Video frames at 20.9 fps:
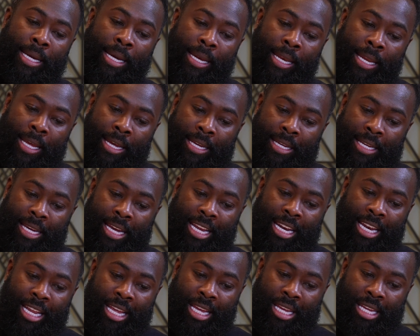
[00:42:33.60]
LA
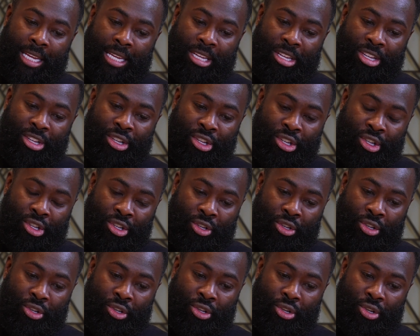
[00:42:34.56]

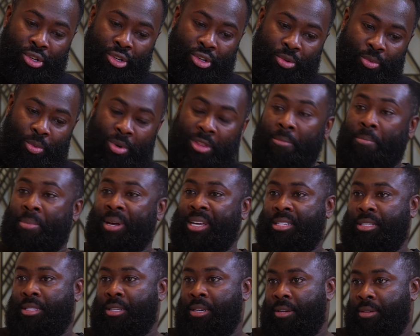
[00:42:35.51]
is where the
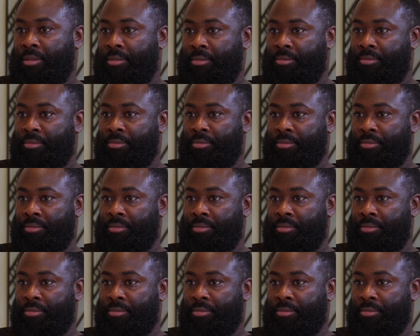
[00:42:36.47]
best are.